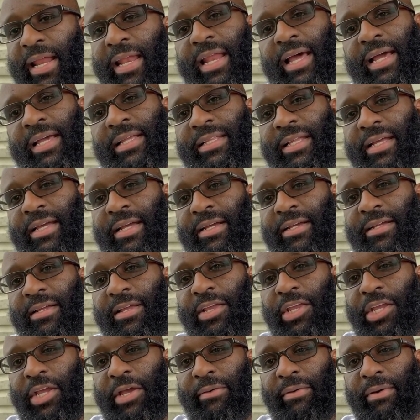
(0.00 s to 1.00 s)
like that.
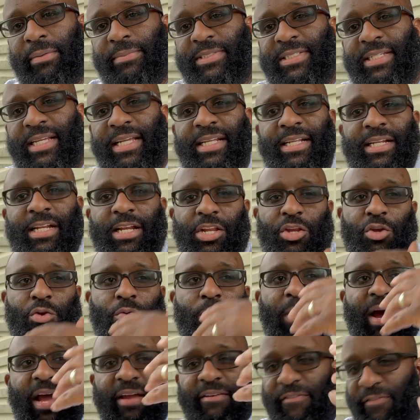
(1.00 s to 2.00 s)
You know what I'm saying? You
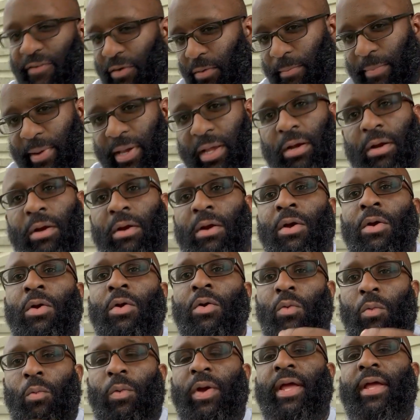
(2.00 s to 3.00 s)
might feel better
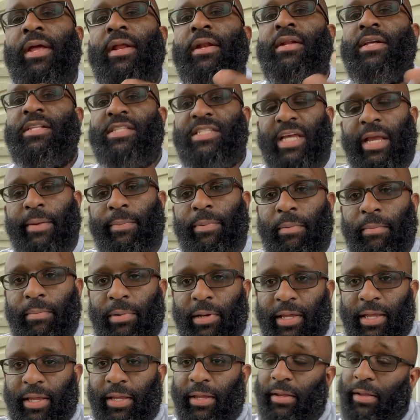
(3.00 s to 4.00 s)
with the taper
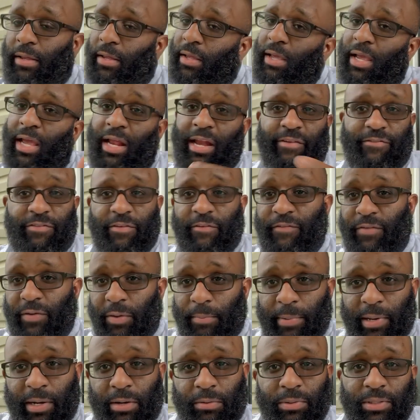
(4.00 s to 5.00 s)
blade. And if you feel
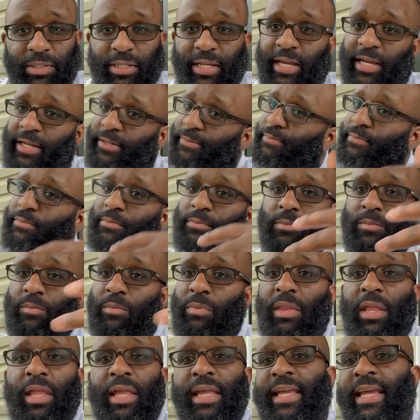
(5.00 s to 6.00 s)
better with that,
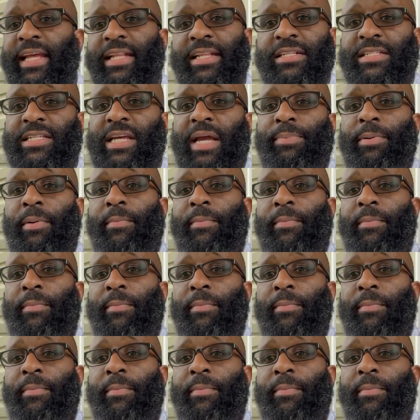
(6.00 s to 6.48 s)
get the taper